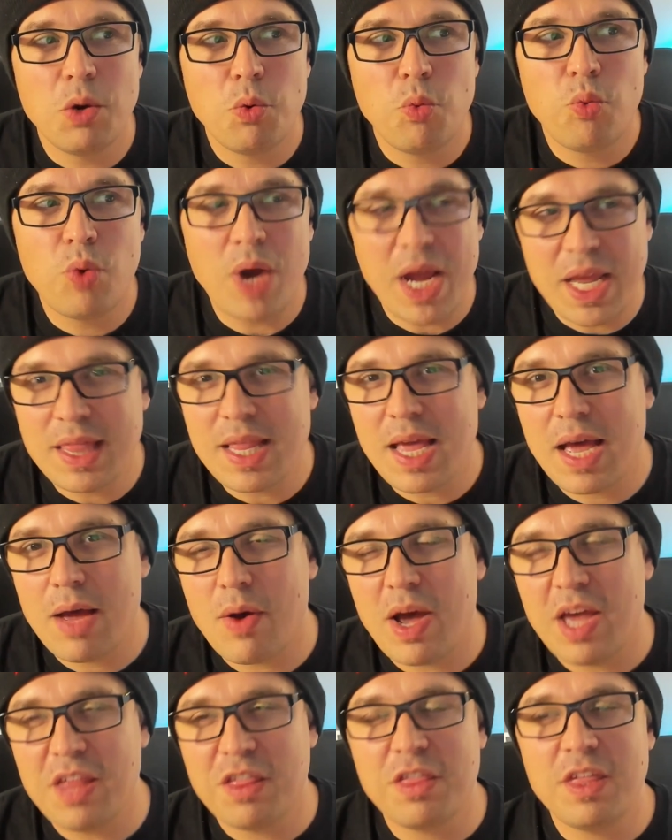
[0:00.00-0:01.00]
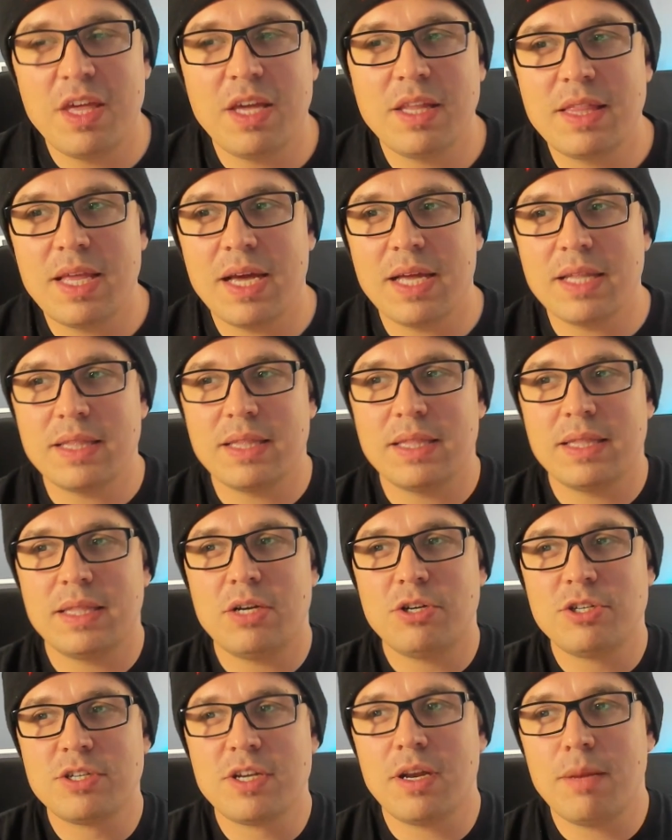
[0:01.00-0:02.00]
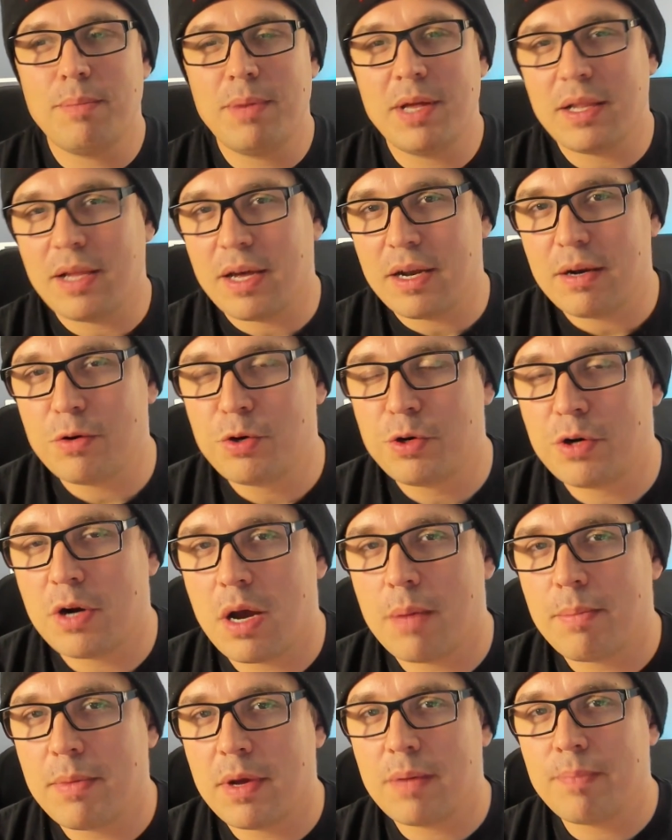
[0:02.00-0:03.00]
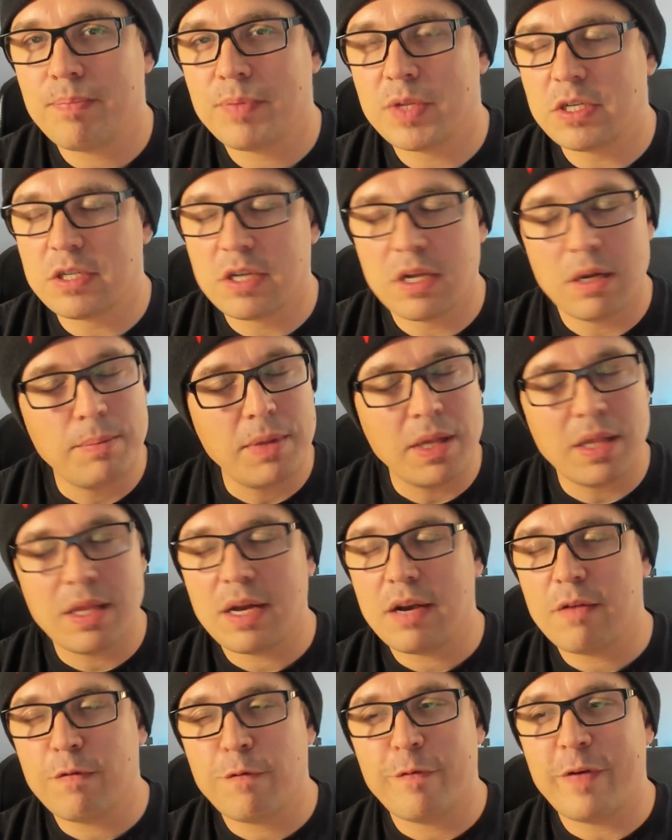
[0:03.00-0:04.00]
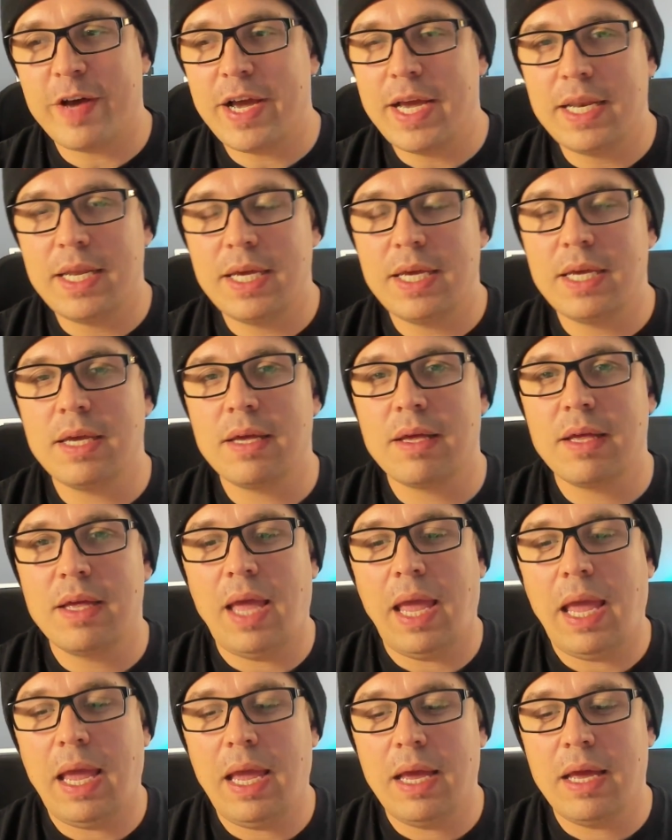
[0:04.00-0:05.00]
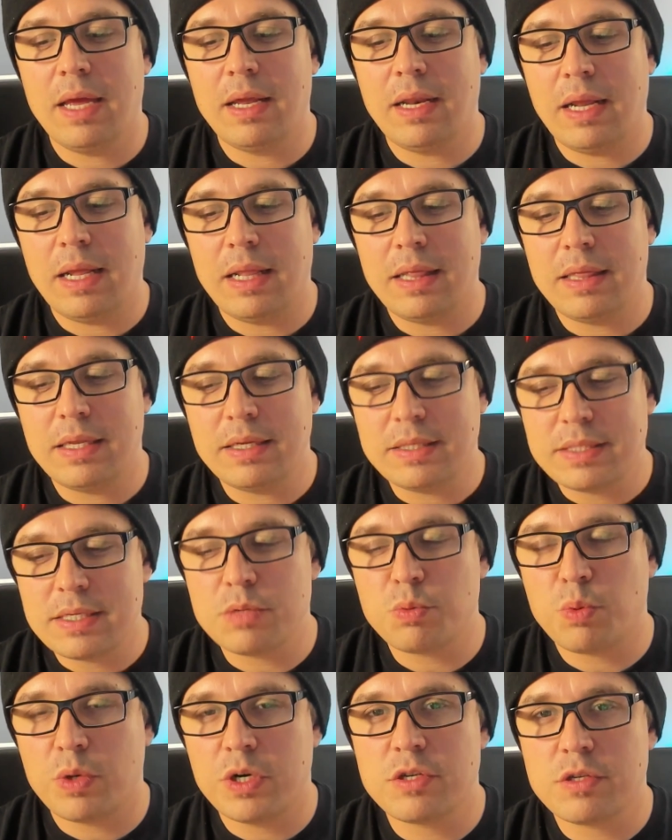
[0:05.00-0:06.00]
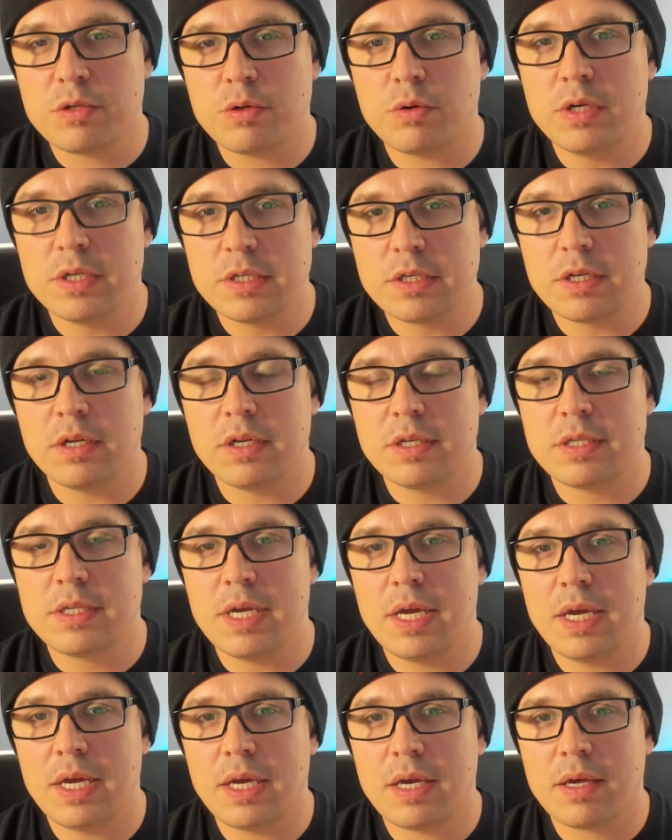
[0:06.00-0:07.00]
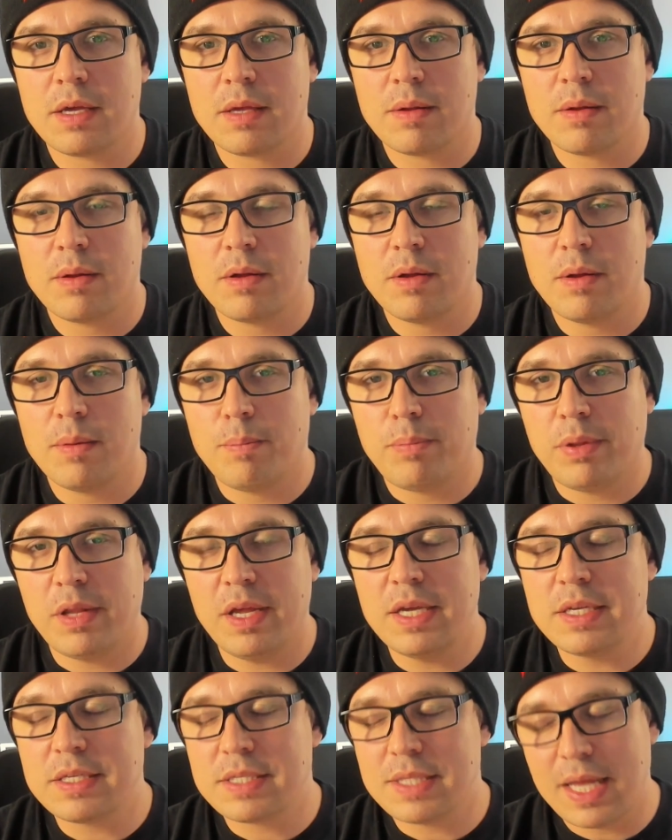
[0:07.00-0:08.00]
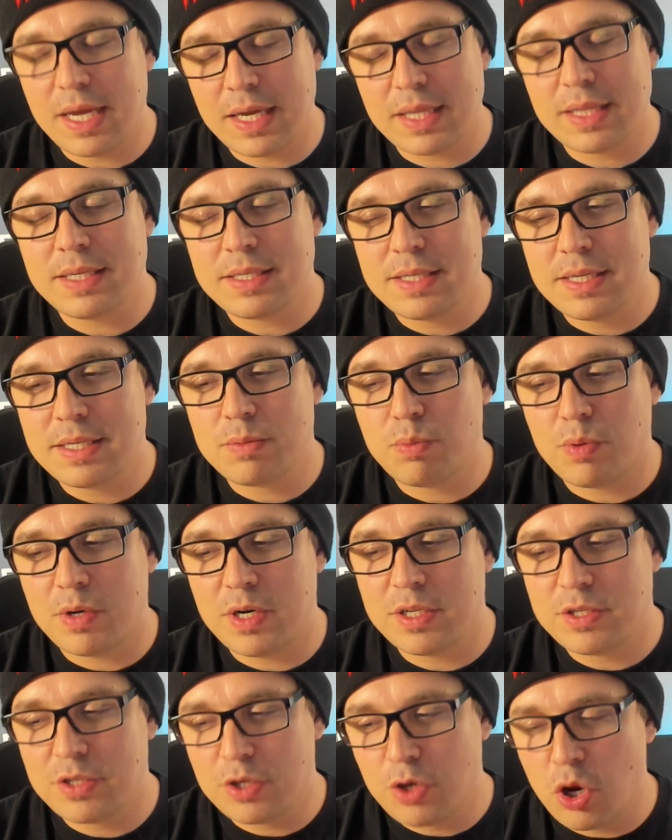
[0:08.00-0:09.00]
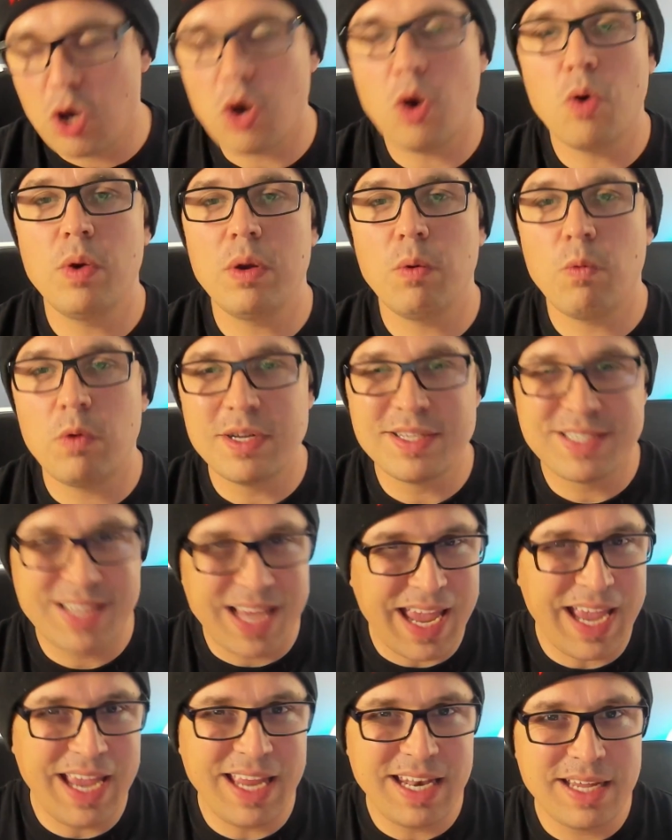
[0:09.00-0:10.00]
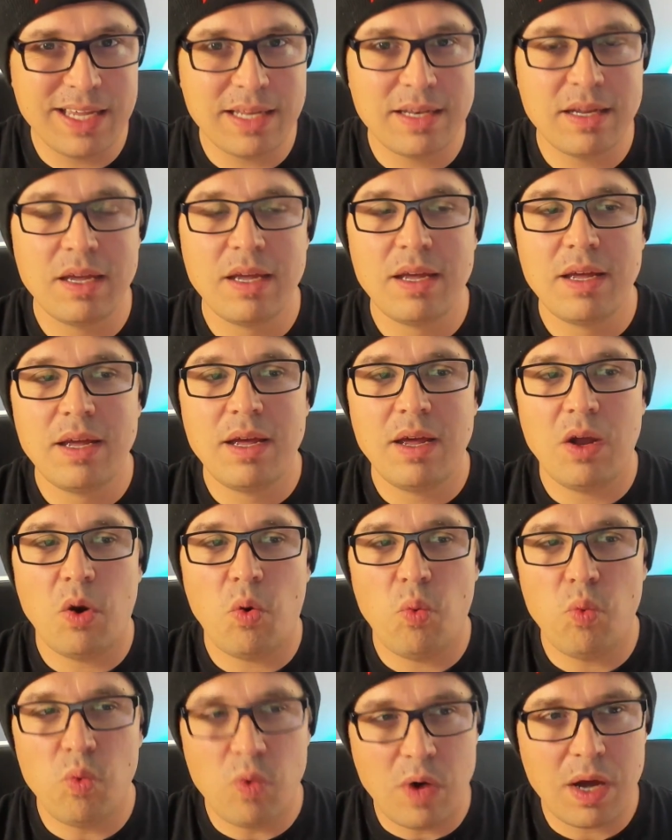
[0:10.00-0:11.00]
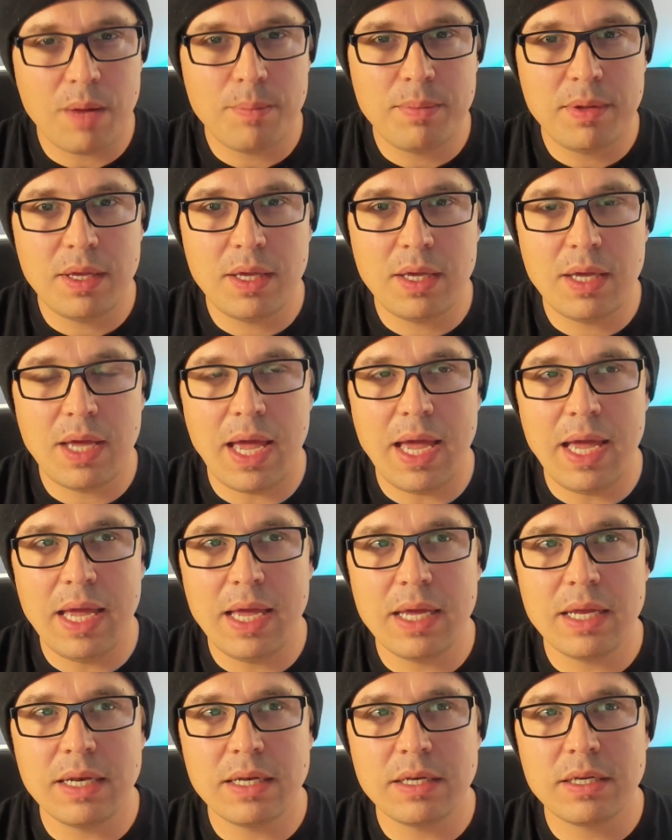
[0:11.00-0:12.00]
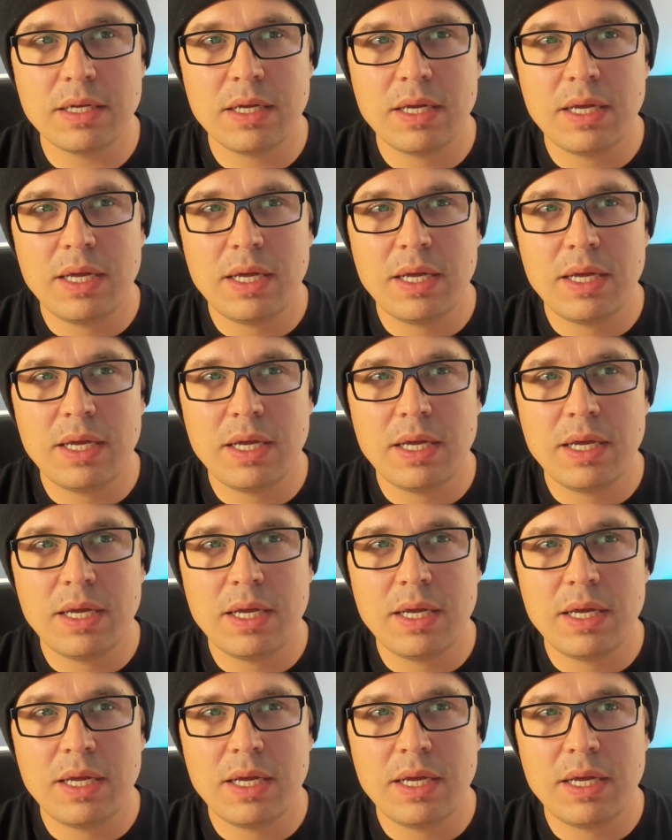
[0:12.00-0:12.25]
right now i think that there's gonna be a lot of drama there's gonna be a lot of fighting and this is where the story is gonna take place like this is where it's going where it's headed robbie and